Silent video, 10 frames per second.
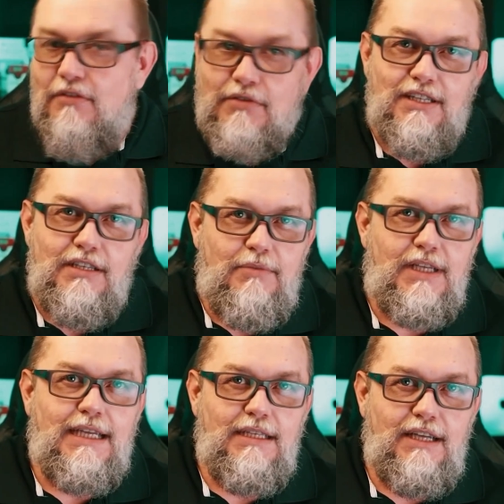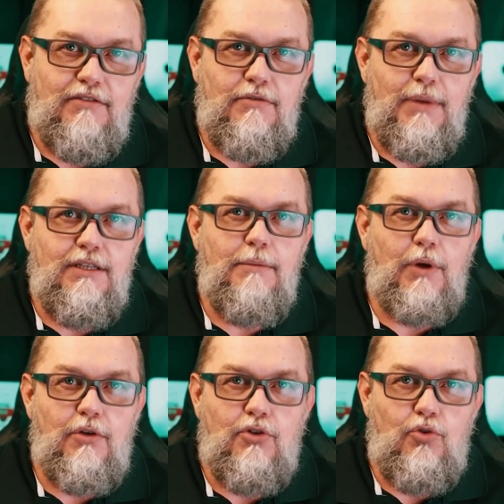roughly speaking, I've spent
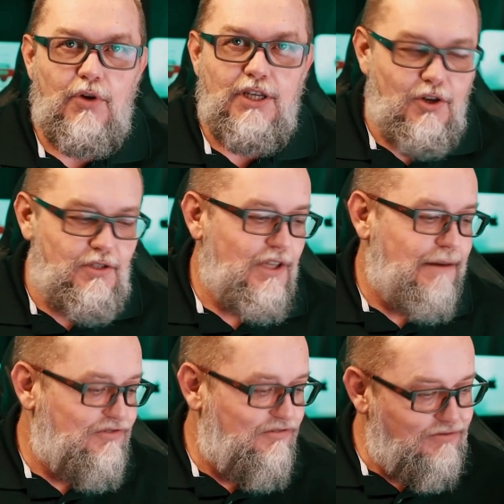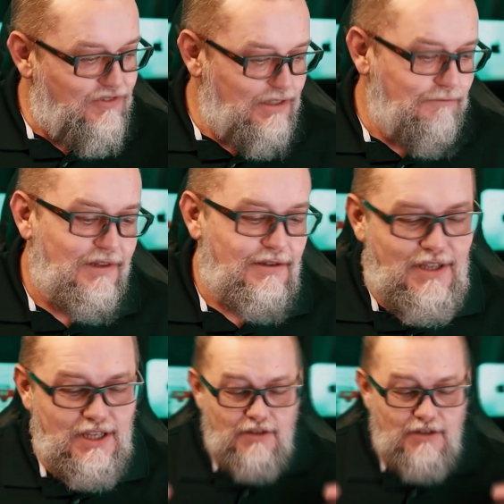about 2 kilograms of filament